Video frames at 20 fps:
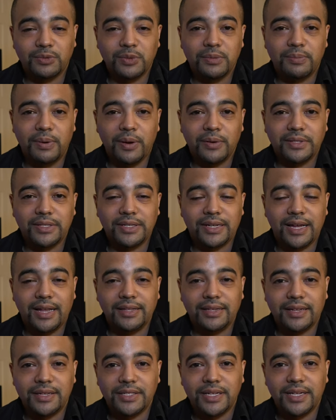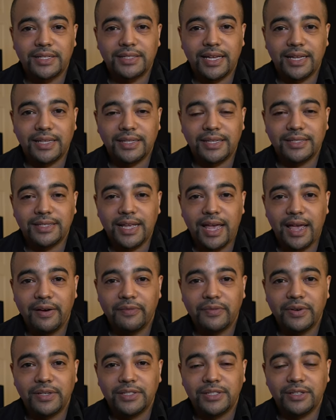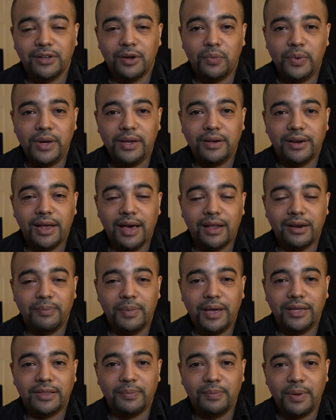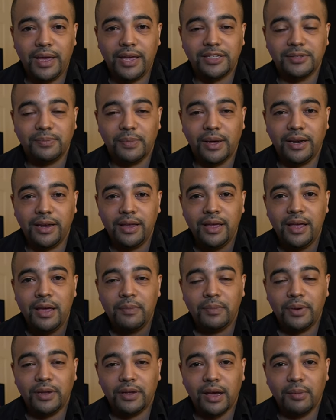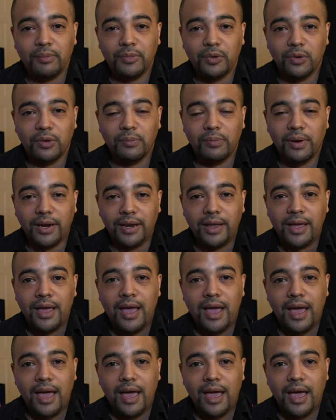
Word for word: We're posting content just like this every single week on how to make the bank's money become your money.